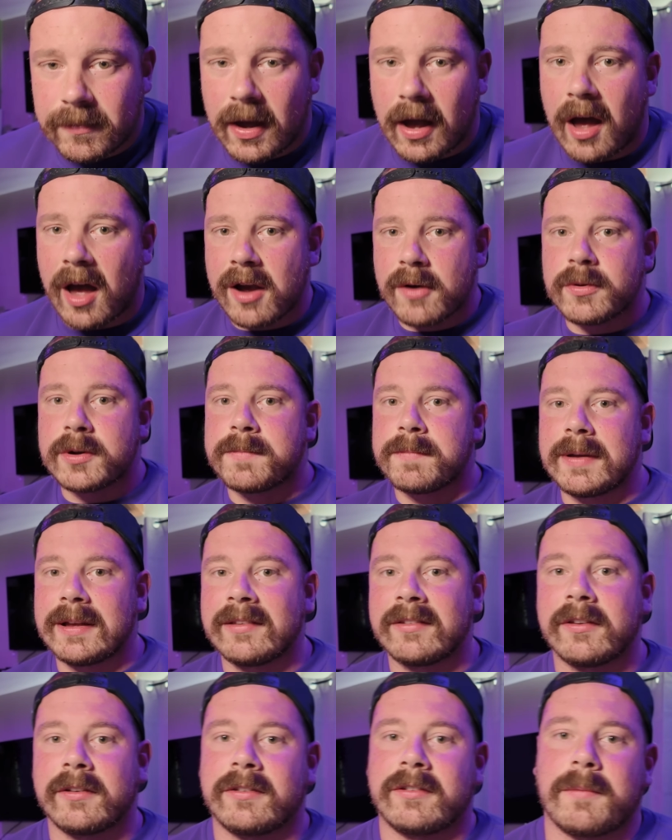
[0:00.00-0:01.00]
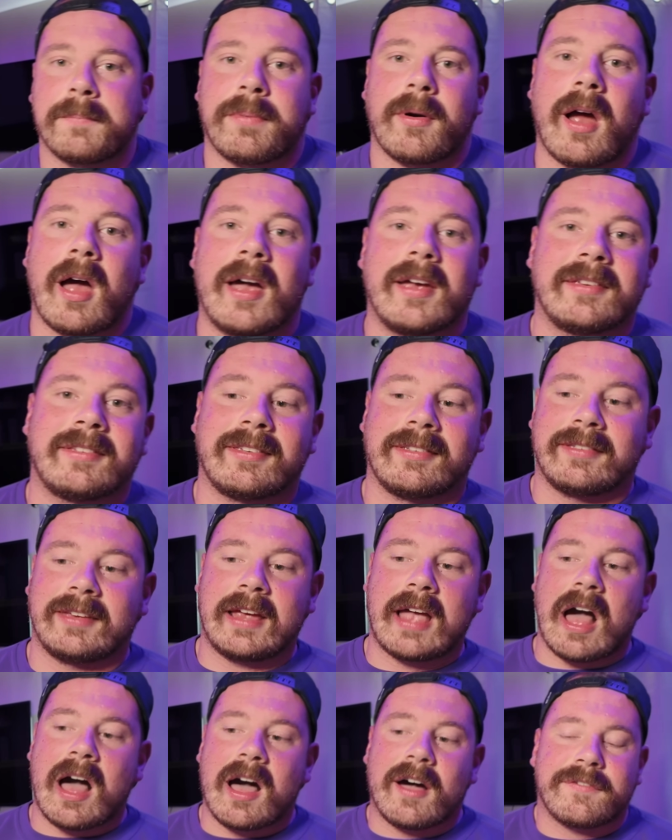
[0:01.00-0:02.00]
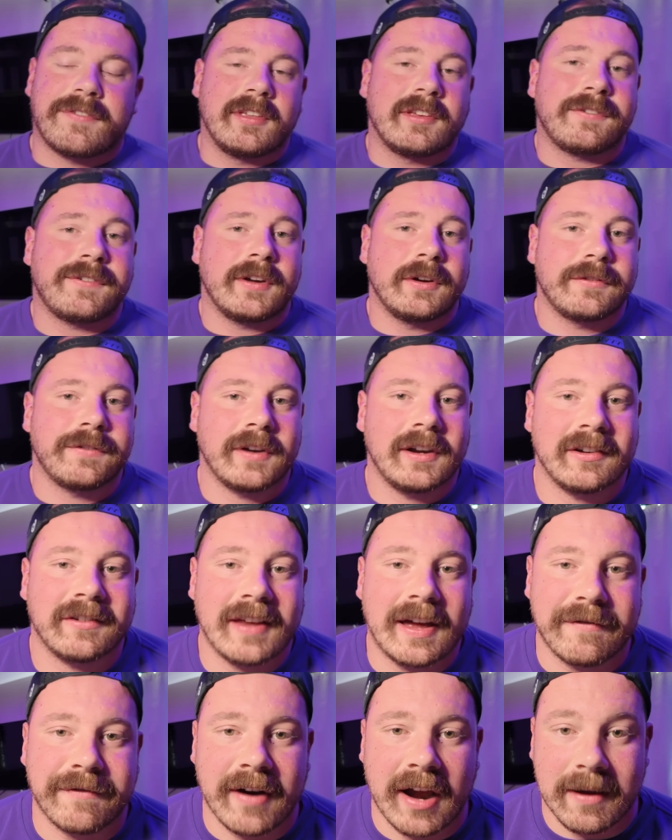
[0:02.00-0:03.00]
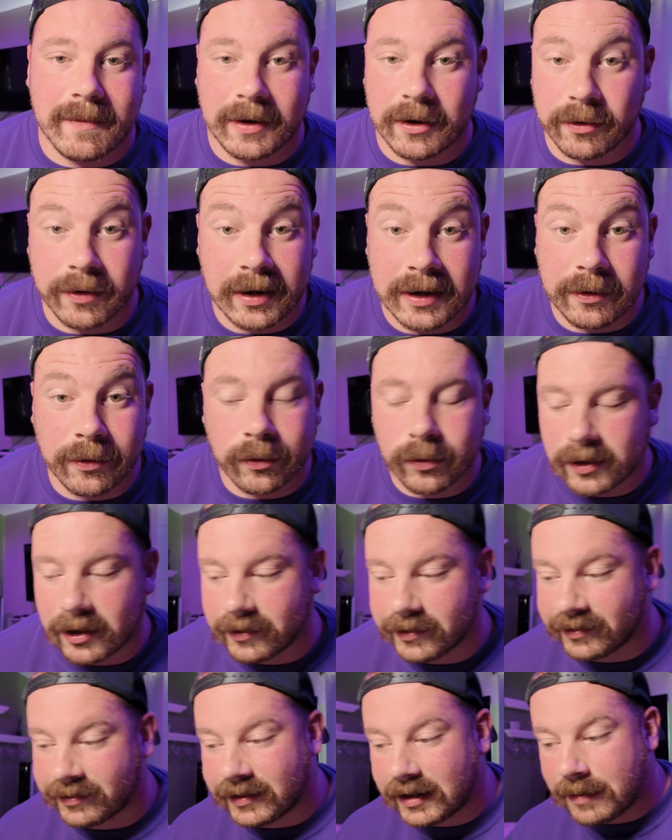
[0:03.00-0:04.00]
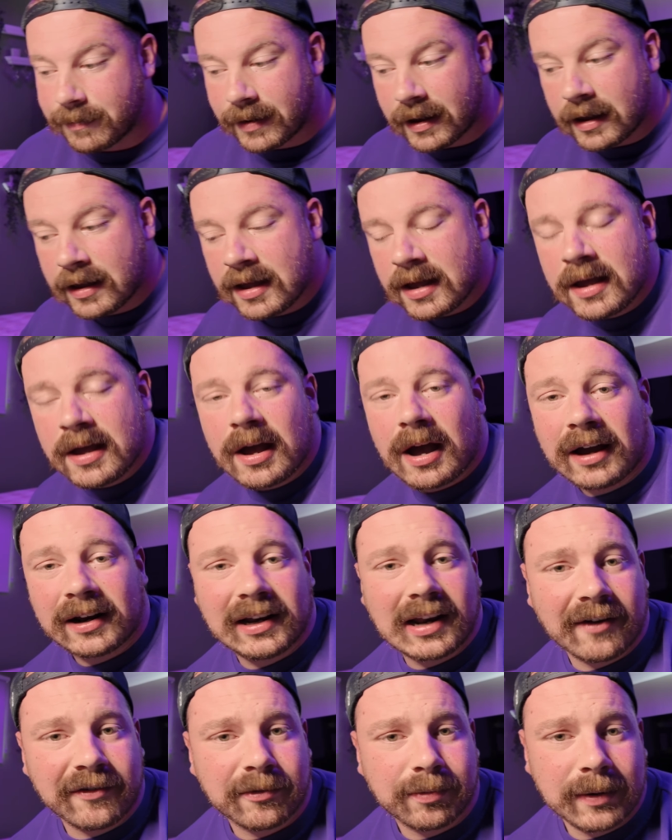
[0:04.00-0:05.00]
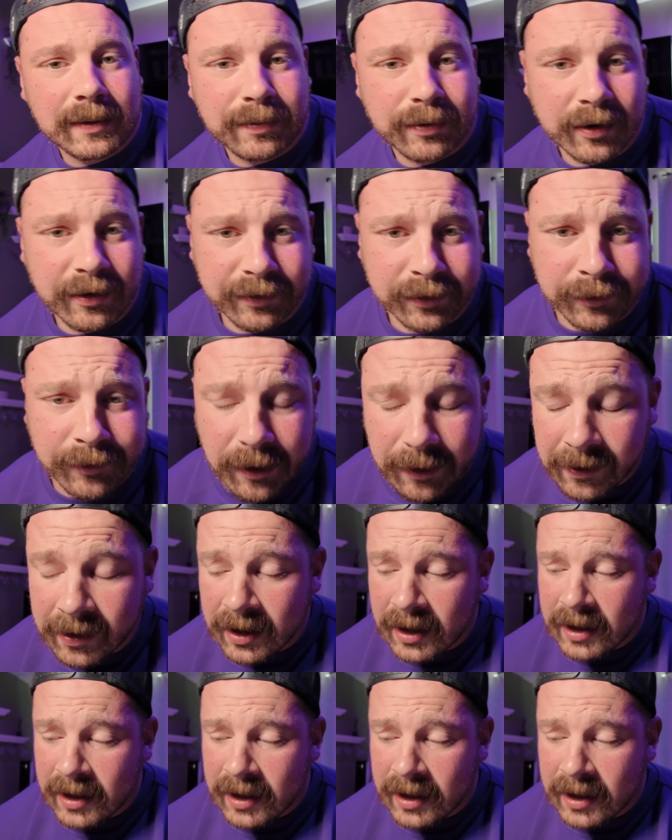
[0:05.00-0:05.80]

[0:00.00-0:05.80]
I would be surprised to see half this field finish that frame, in all honesty, but I'd love to be proven wrong.